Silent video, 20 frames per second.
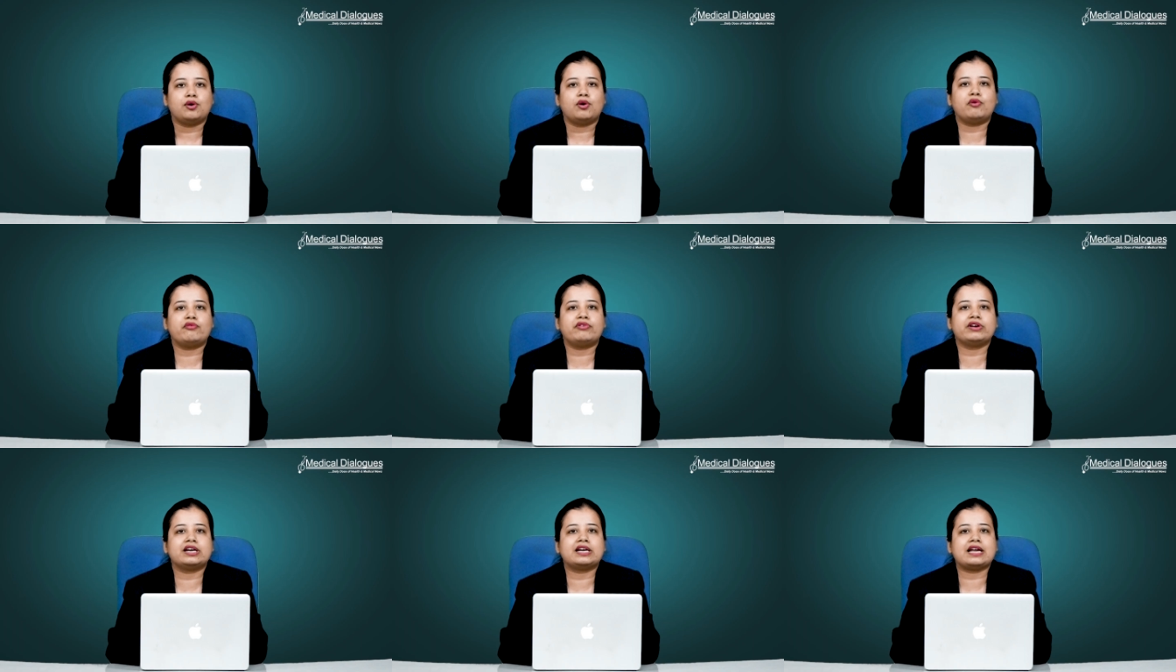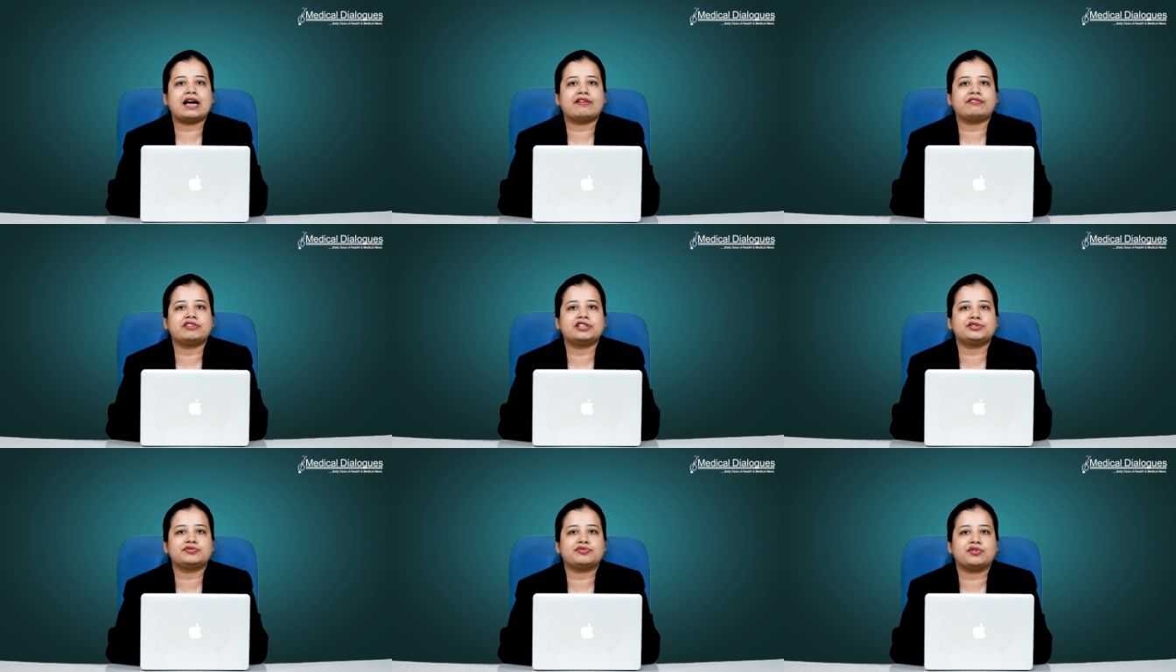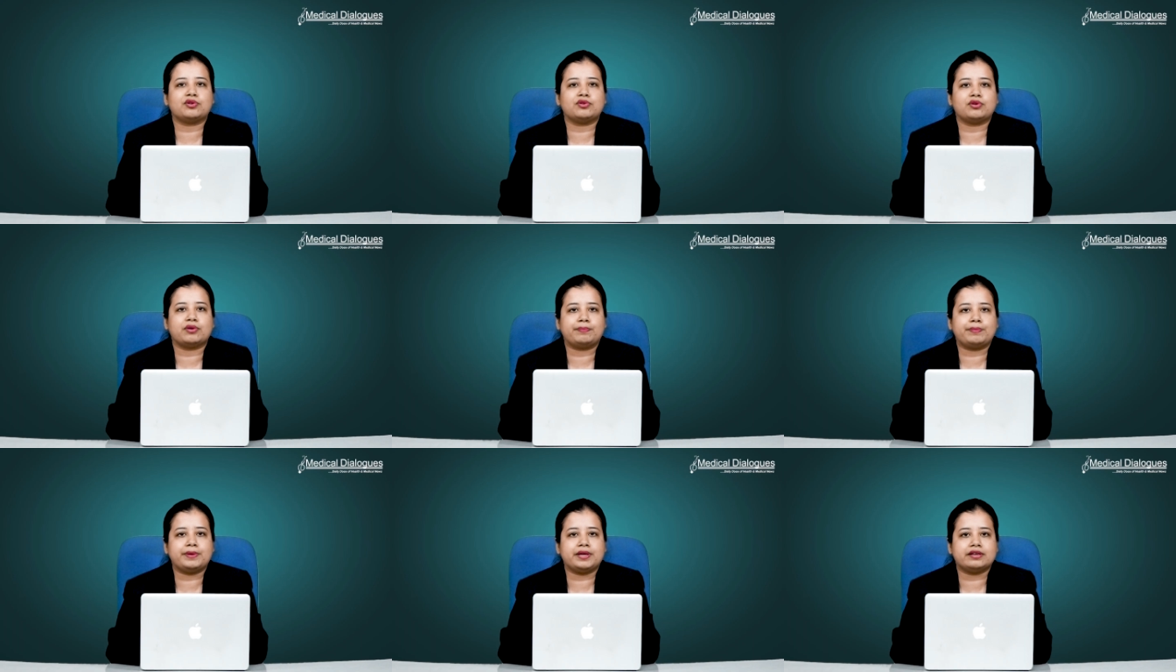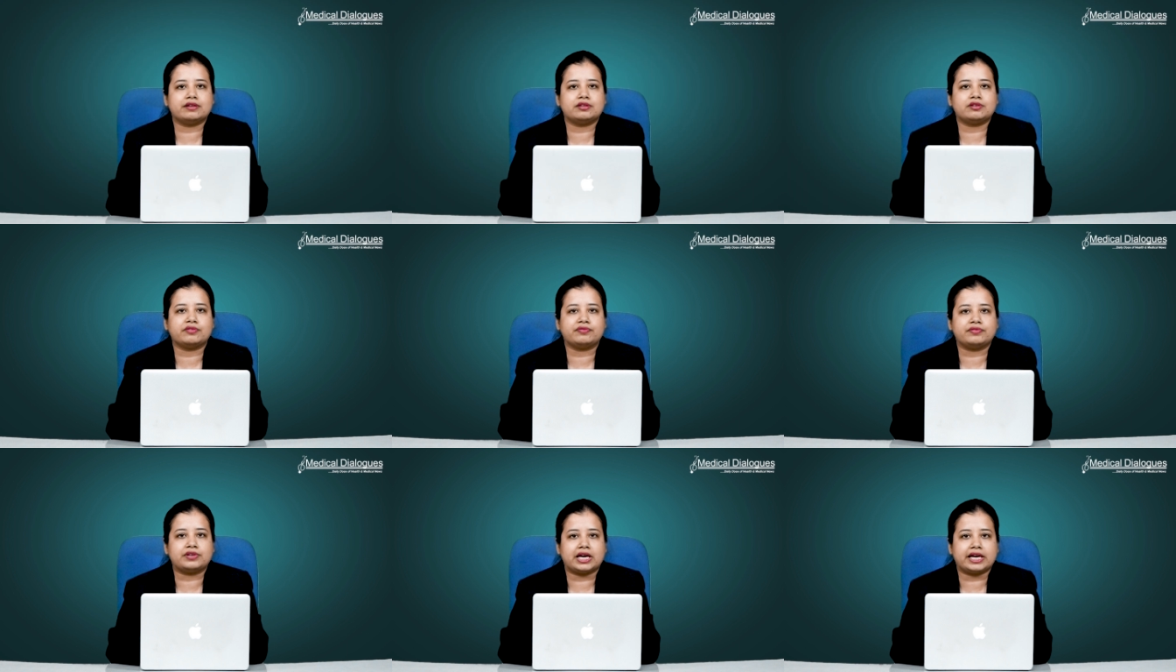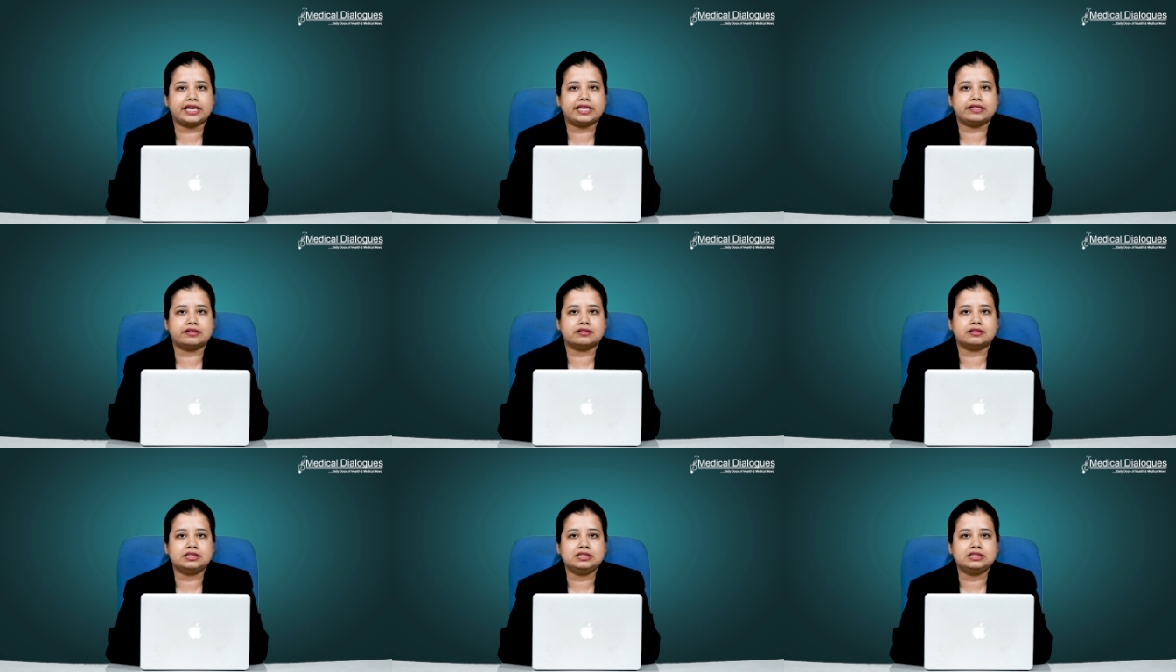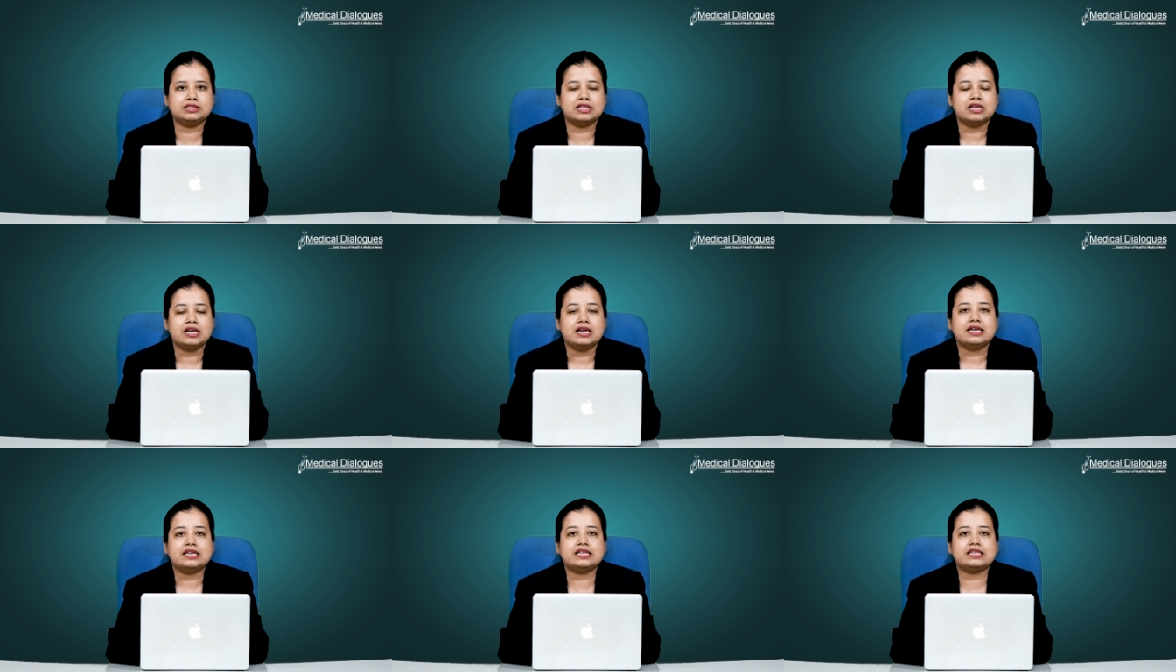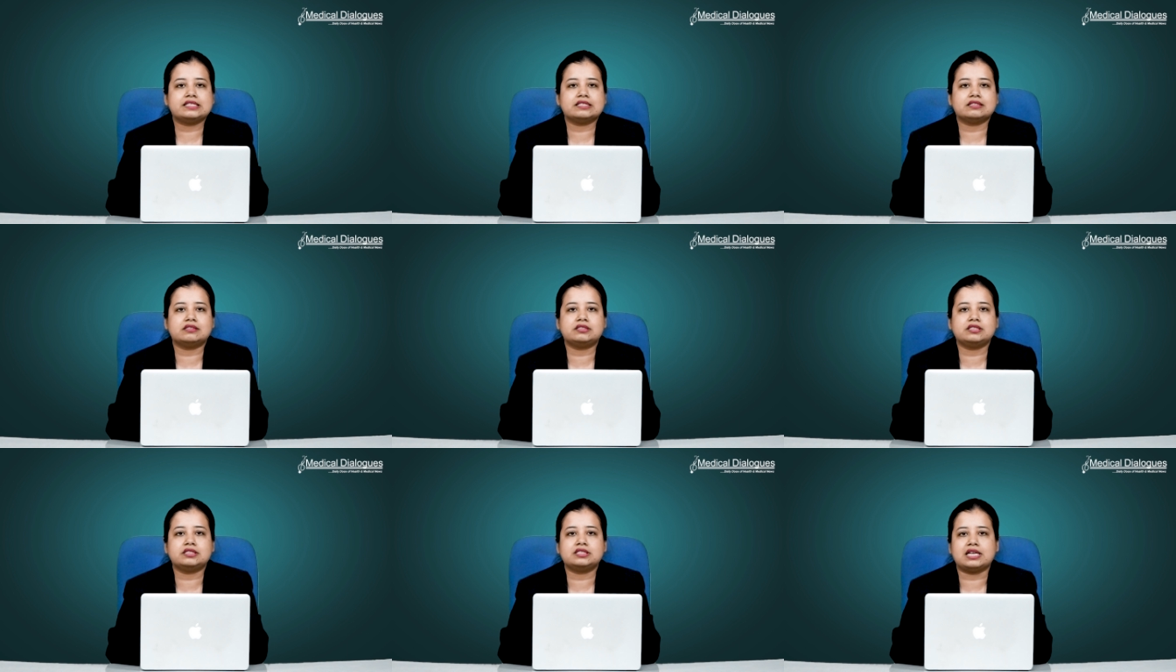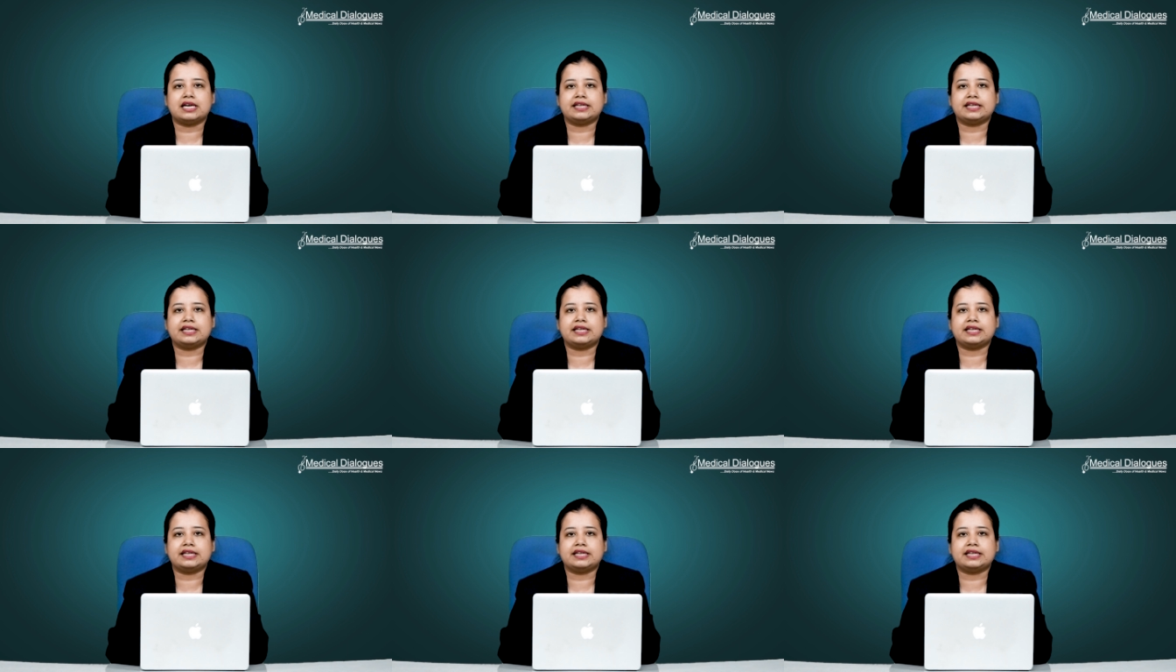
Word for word: Over an average follow-up period of nine years, researchers